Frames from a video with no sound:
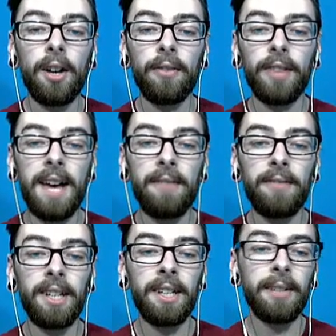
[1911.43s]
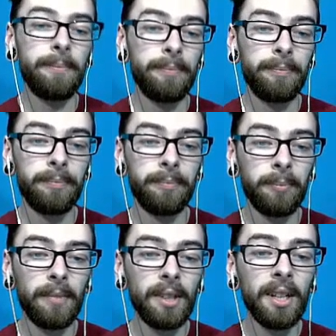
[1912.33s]
a Flaaffy?
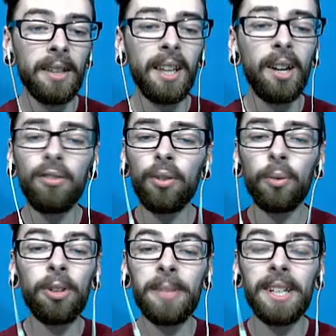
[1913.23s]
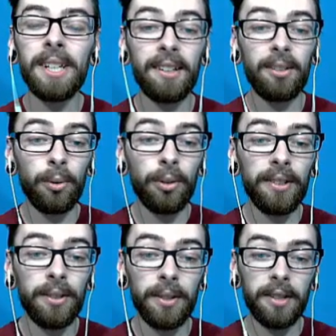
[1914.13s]
That awful woman next door
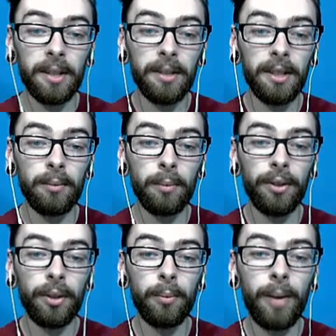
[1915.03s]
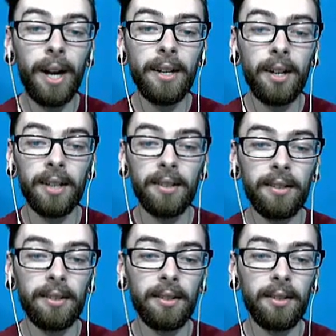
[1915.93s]
is doing something with her Wynauts.